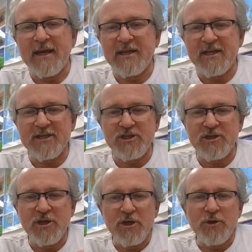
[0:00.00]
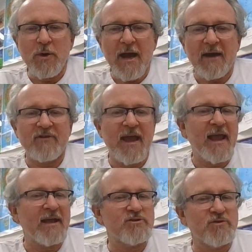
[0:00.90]
In addition, you have to
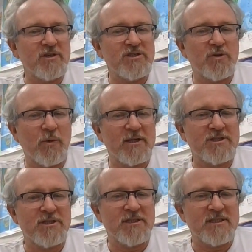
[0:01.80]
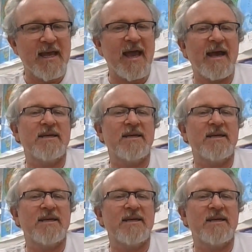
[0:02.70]
answer these questions